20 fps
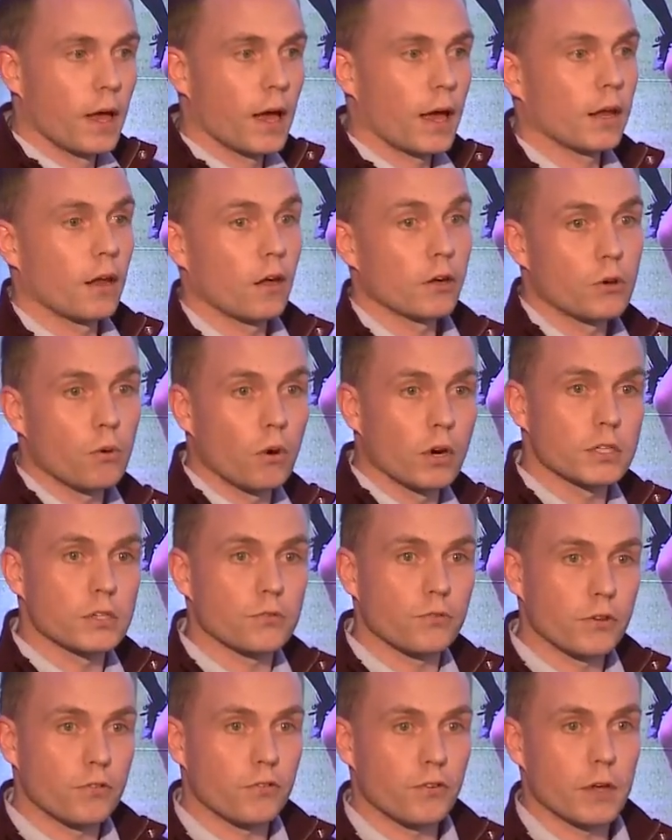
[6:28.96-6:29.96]
And likewise,
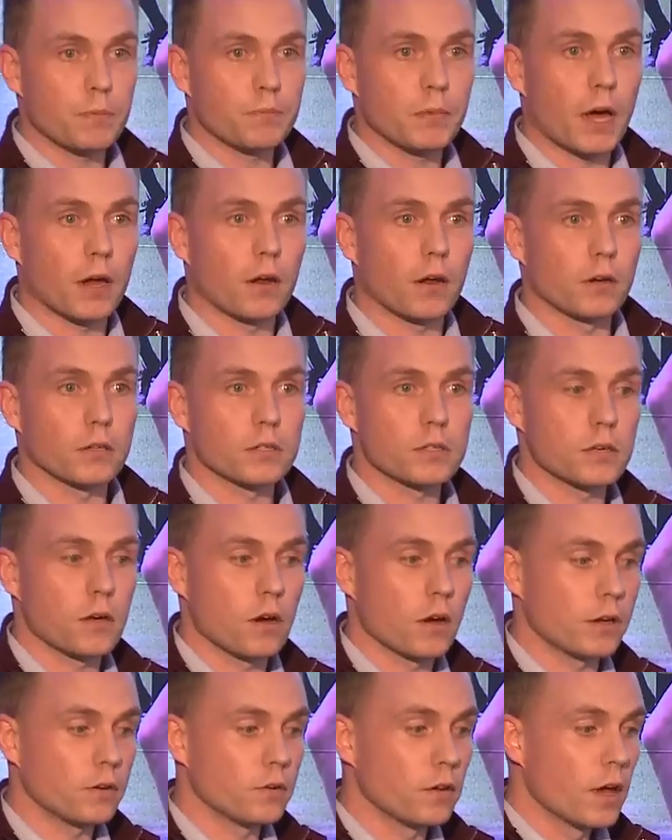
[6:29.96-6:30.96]
if we flip that on its
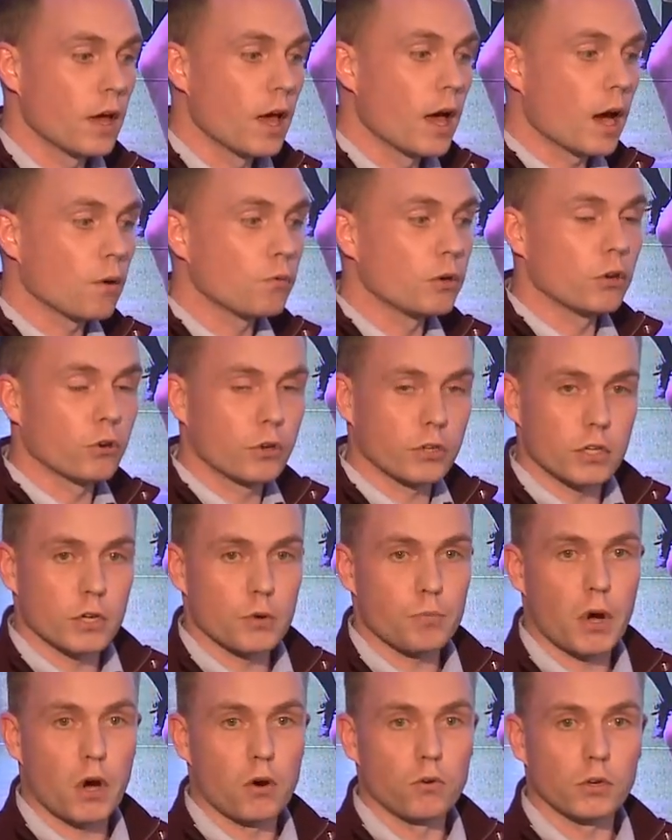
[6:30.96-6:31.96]
side and we look at the
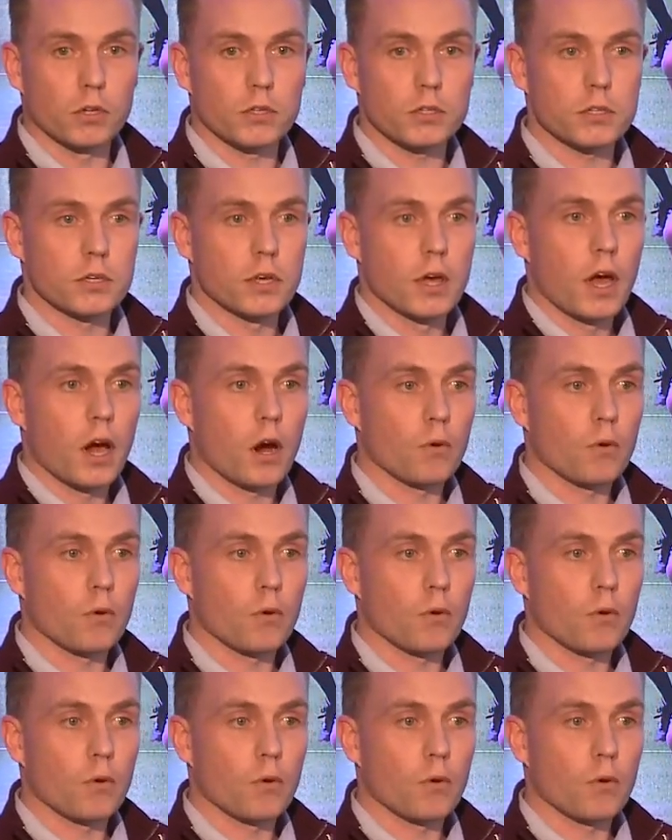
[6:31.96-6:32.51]
opponents,